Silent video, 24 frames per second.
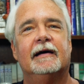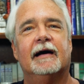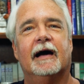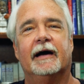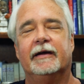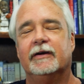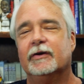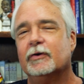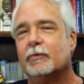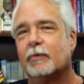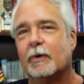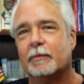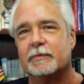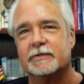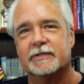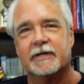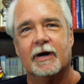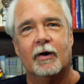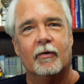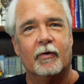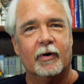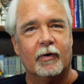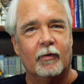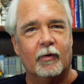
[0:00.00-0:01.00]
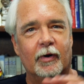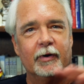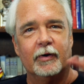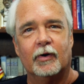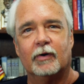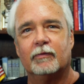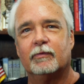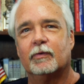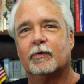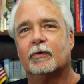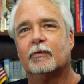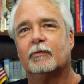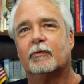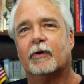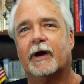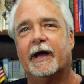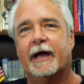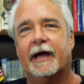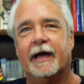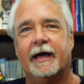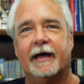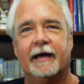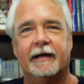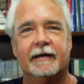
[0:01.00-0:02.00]
I knew what was going on over
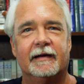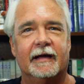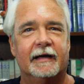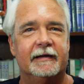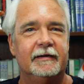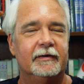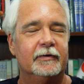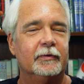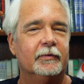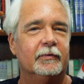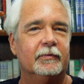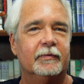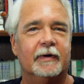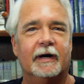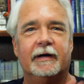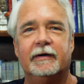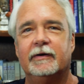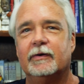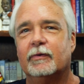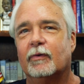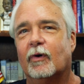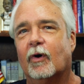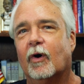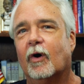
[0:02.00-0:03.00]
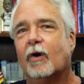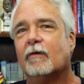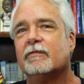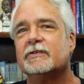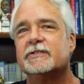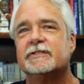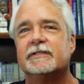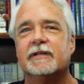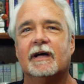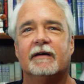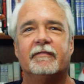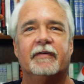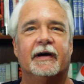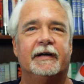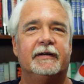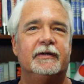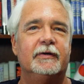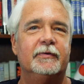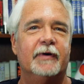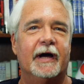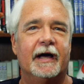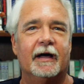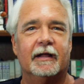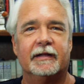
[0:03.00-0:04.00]
Iran. I knew all the stuff. I
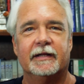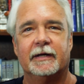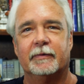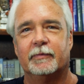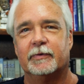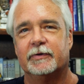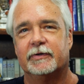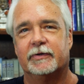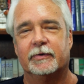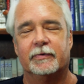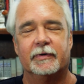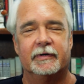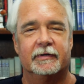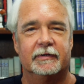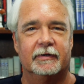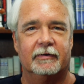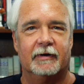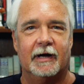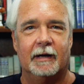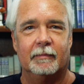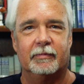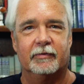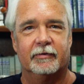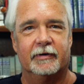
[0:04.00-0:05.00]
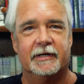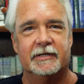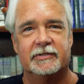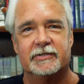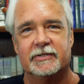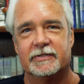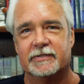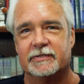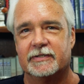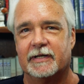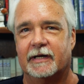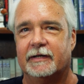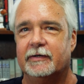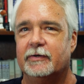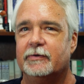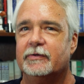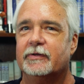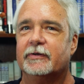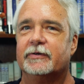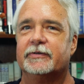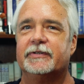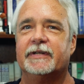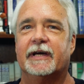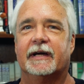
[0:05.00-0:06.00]
knew how they were doing their operations. I
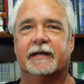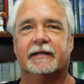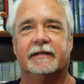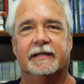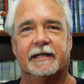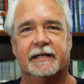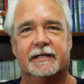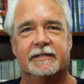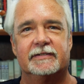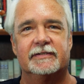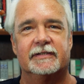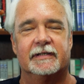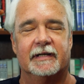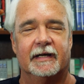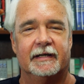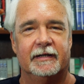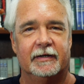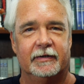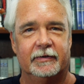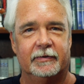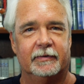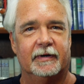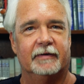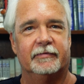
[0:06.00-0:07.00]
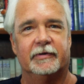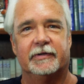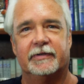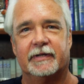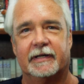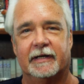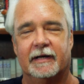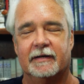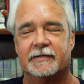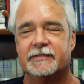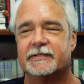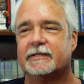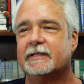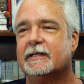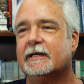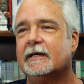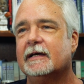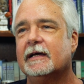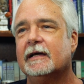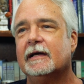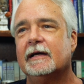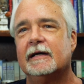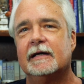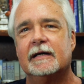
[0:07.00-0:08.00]
knew their techniques, and I knew everything else.
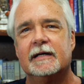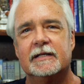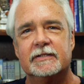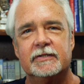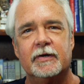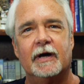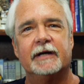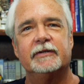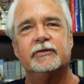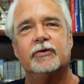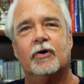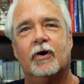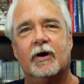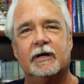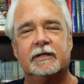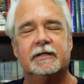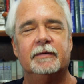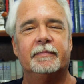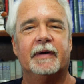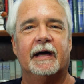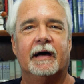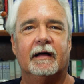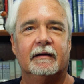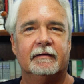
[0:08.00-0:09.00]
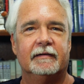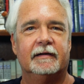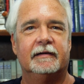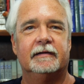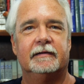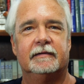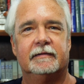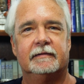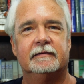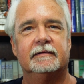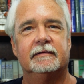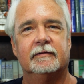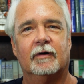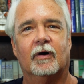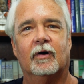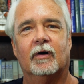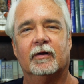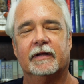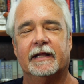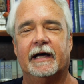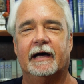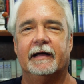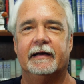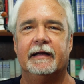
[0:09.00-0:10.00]
So I talked about
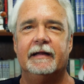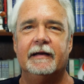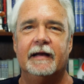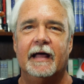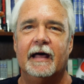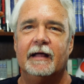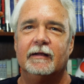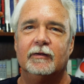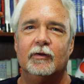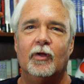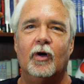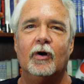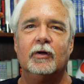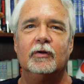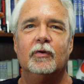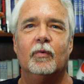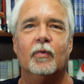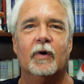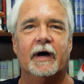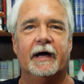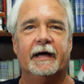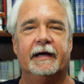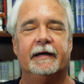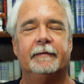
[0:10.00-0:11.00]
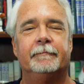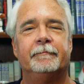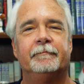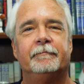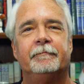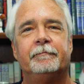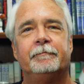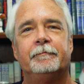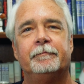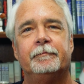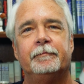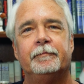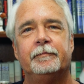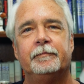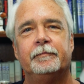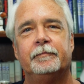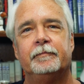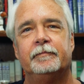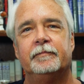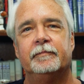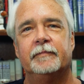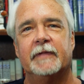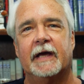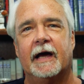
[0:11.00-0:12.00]
all that. And along the way,
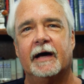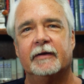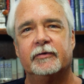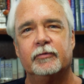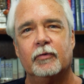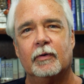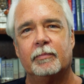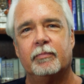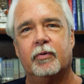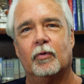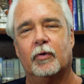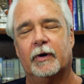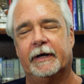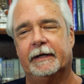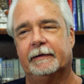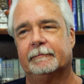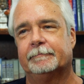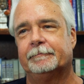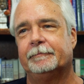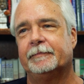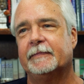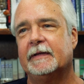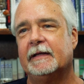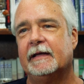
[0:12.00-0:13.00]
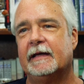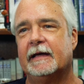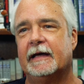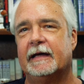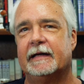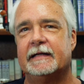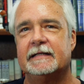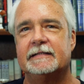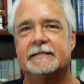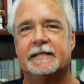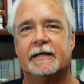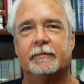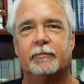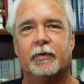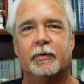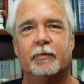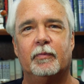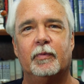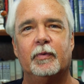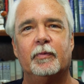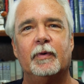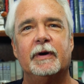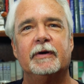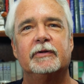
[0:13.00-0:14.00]
they got to a point, and he said, we
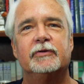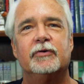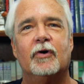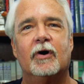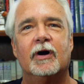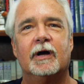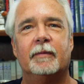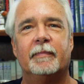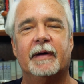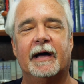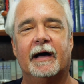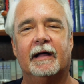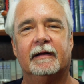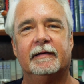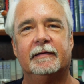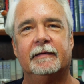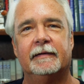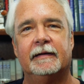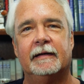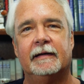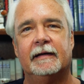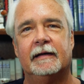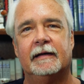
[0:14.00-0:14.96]
want to talk about